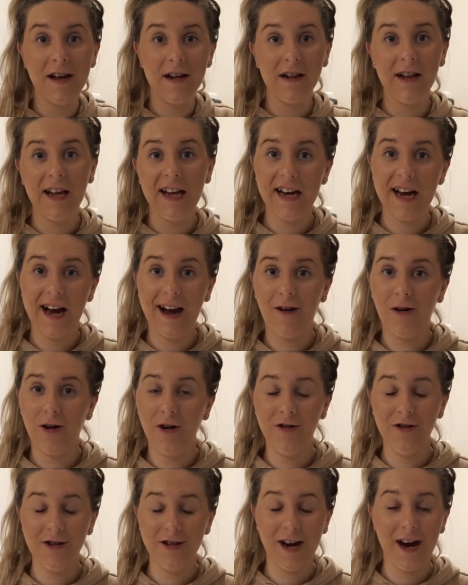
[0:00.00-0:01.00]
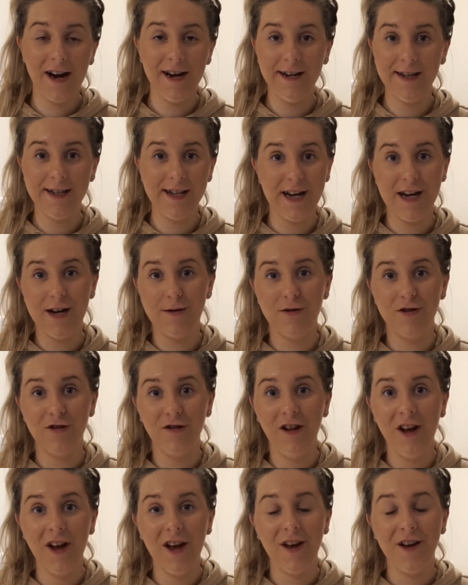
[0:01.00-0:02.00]
lay it out on the dining
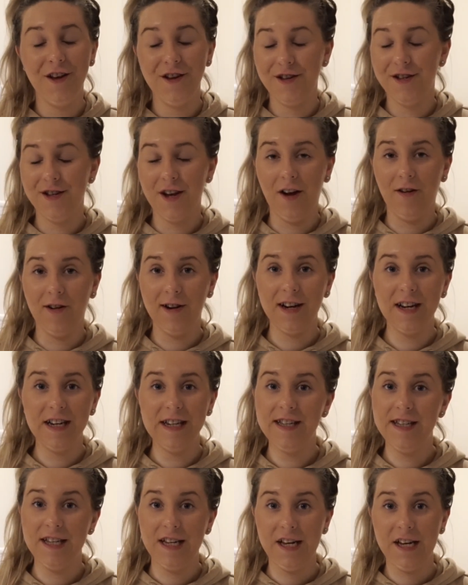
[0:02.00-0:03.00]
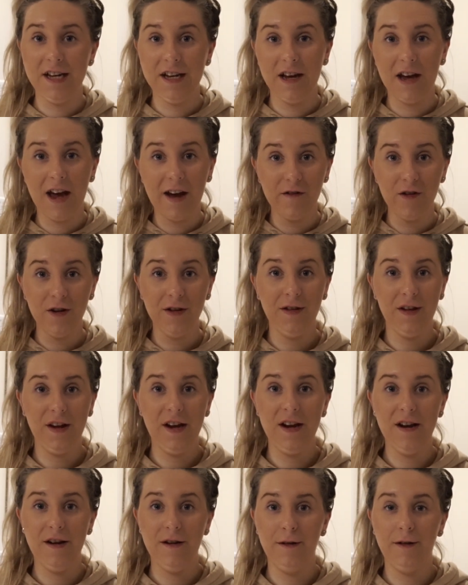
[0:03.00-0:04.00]
table so I can see
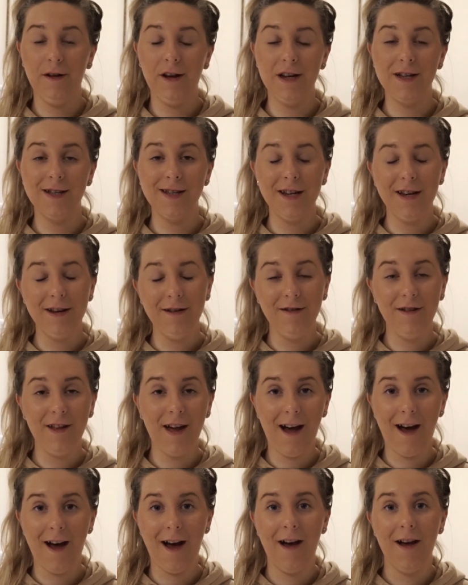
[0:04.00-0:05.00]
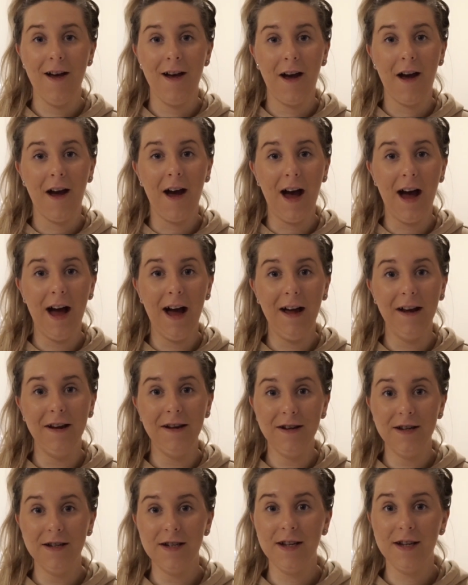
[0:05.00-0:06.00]
everything that is in there
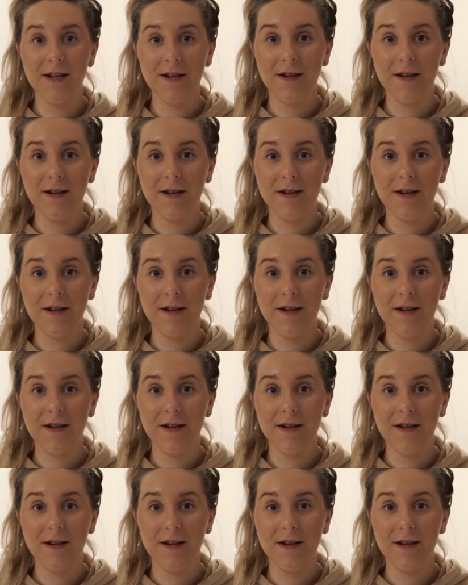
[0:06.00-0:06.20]
and